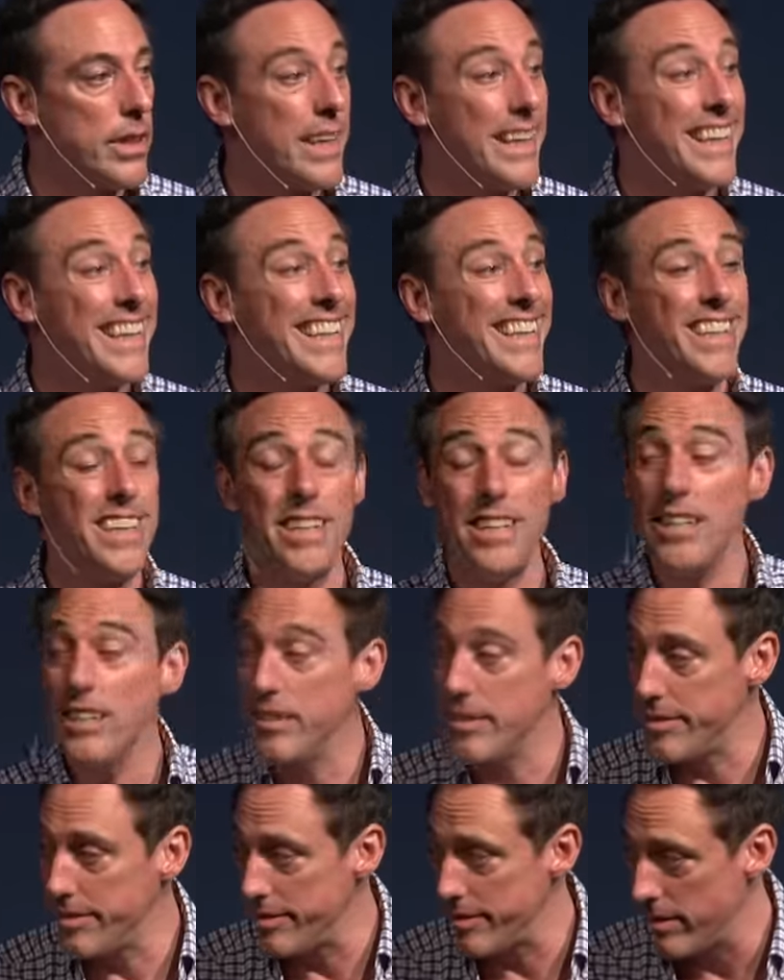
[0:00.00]
He
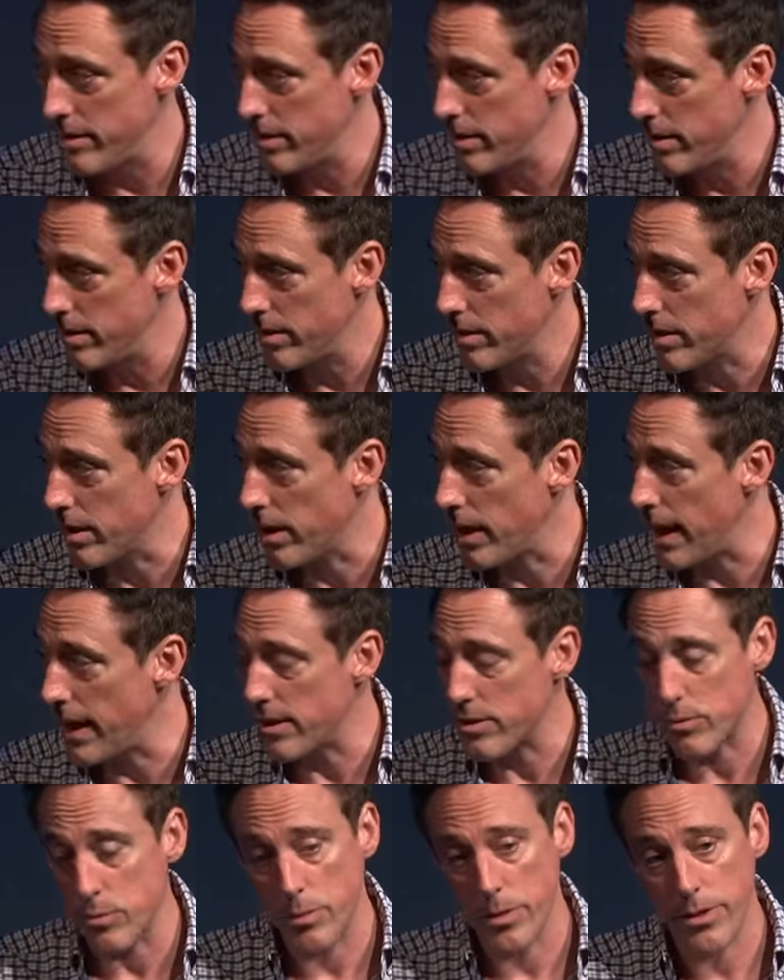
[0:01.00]
is the
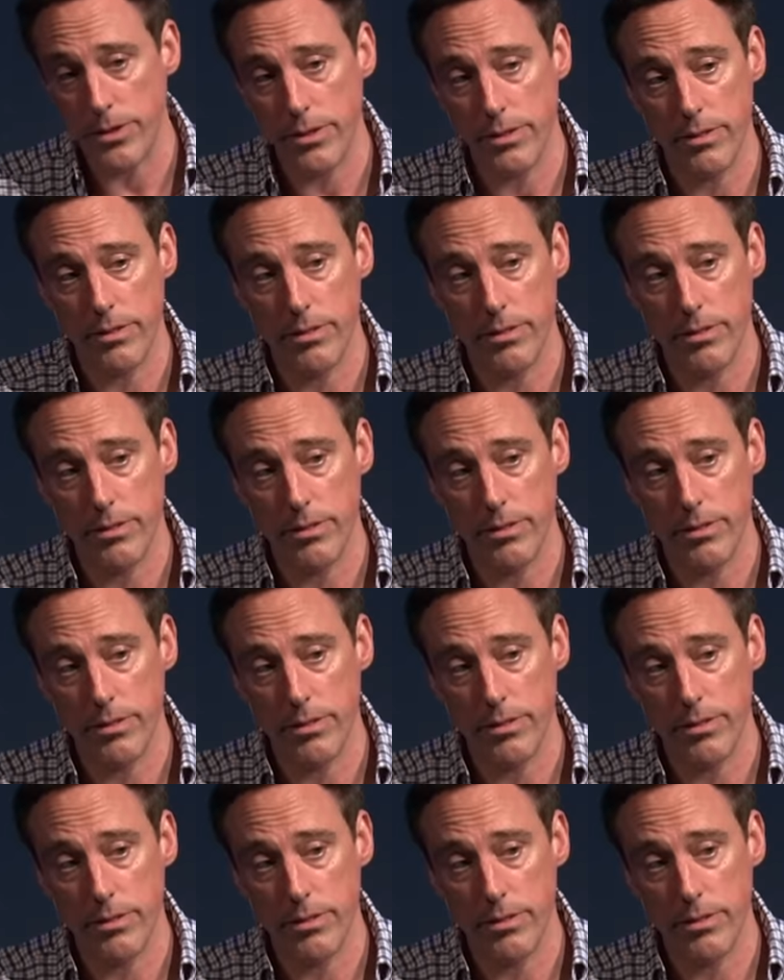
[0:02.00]
last word.